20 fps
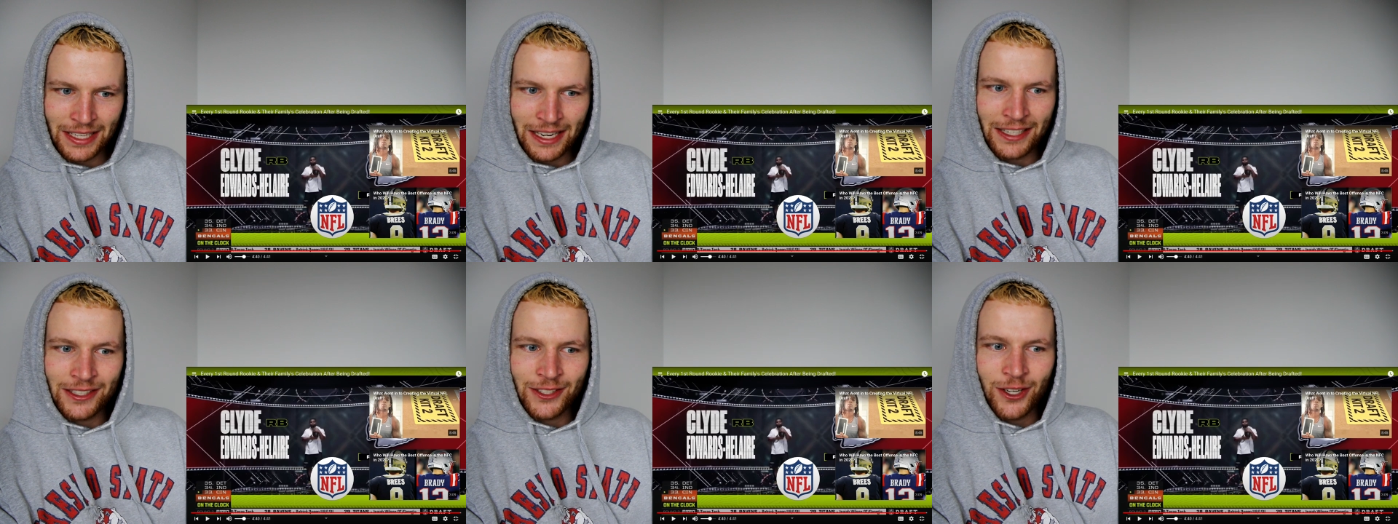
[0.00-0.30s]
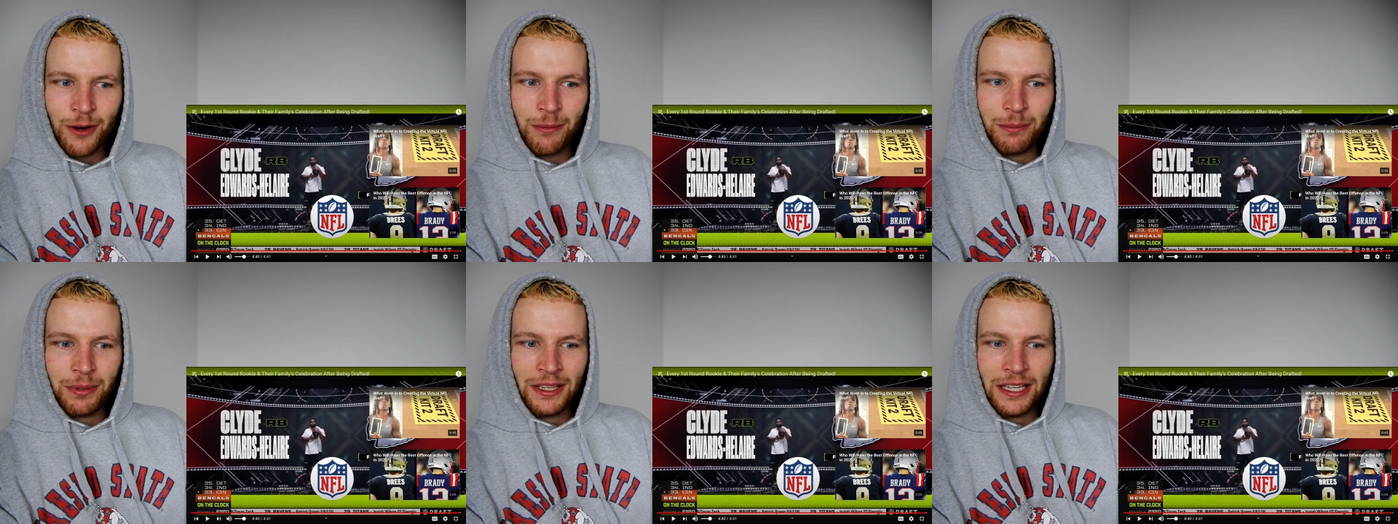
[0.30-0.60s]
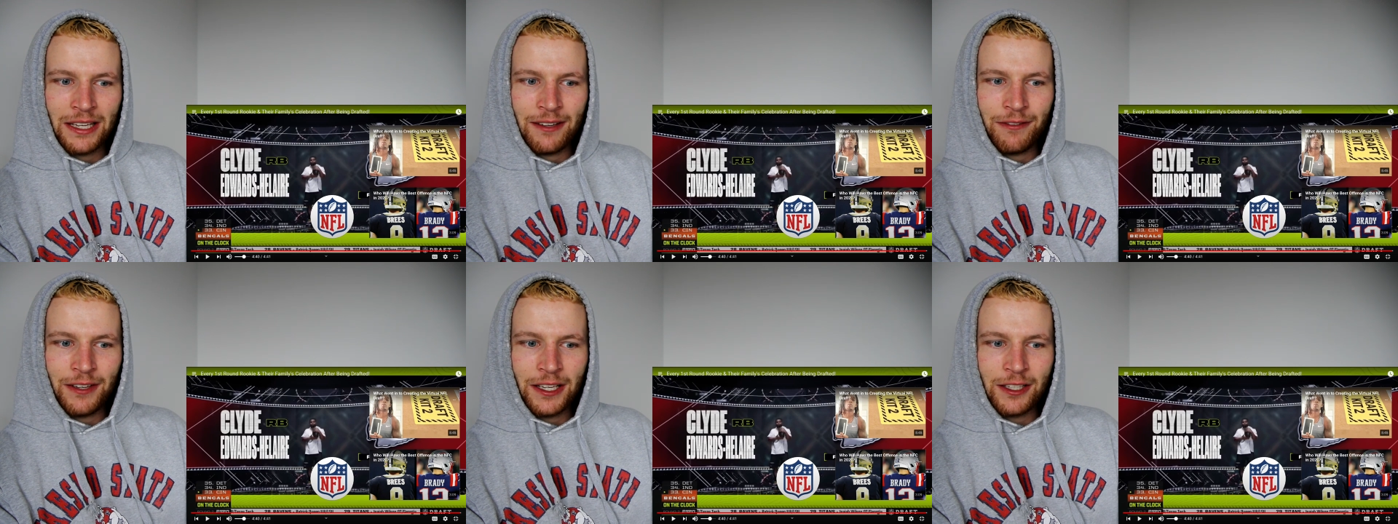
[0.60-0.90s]
And I don't
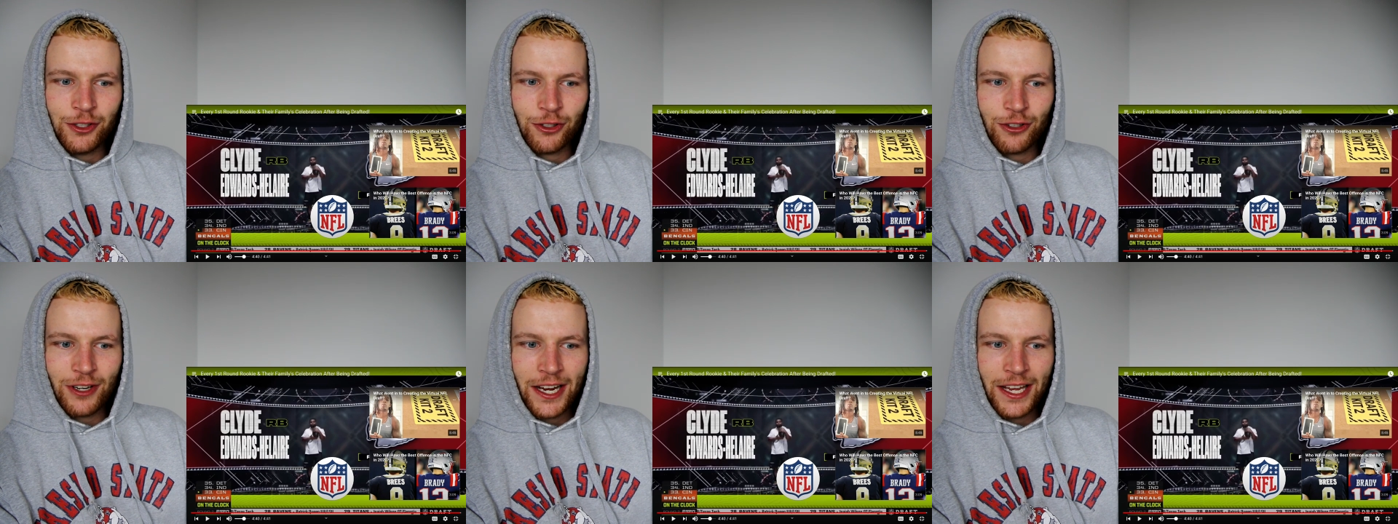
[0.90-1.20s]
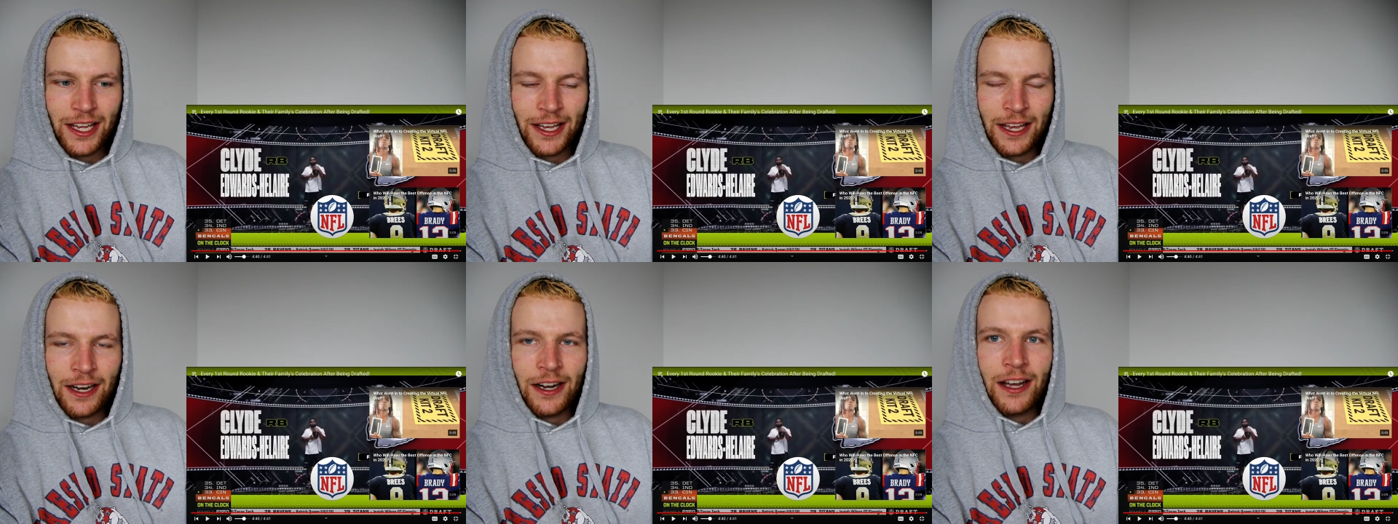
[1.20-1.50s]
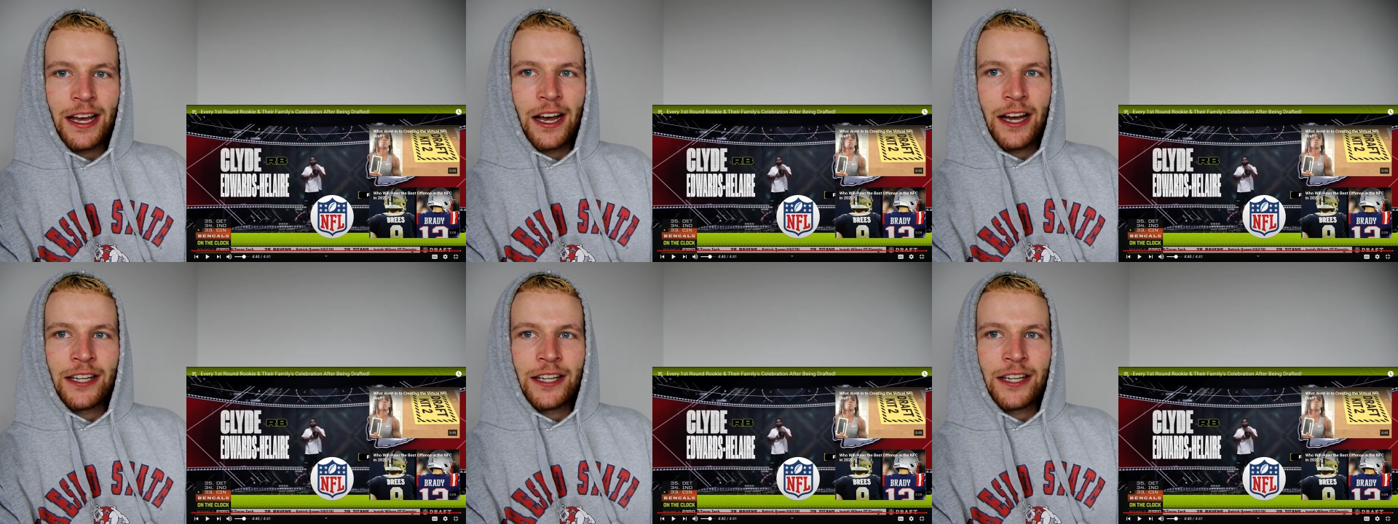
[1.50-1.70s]
believe he tra